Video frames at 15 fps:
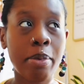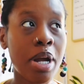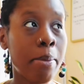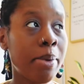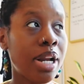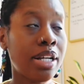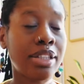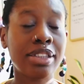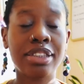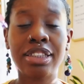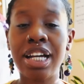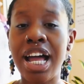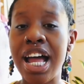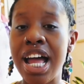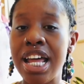coming out the
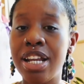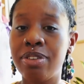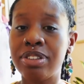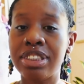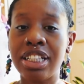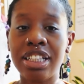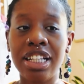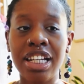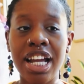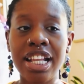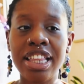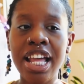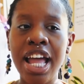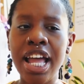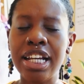sky. There was nothing like
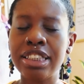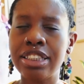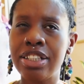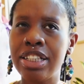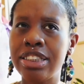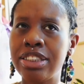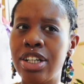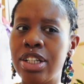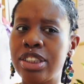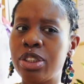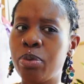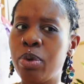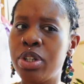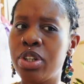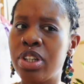that. And so they started to
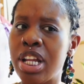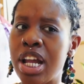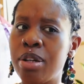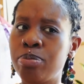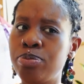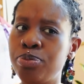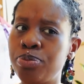wonder, like,